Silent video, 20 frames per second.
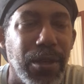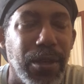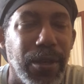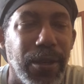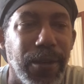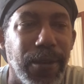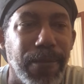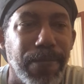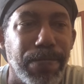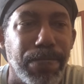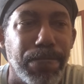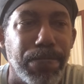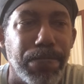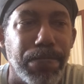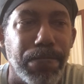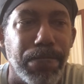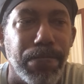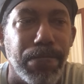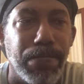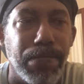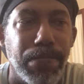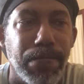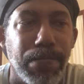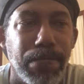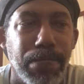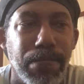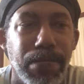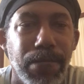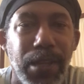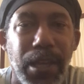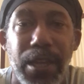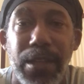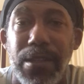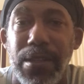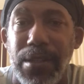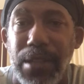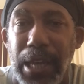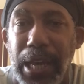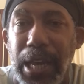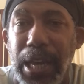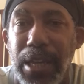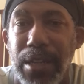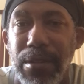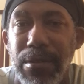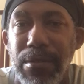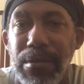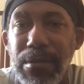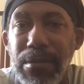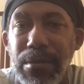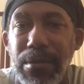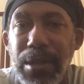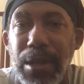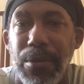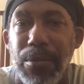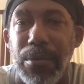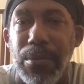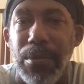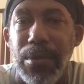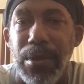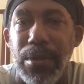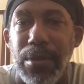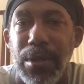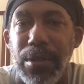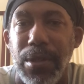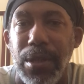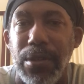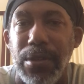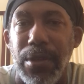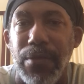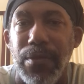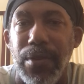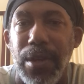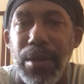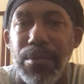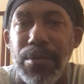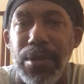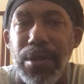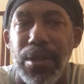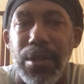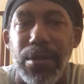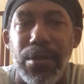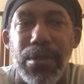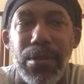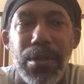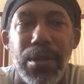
Um, it's sad that the things have come to this.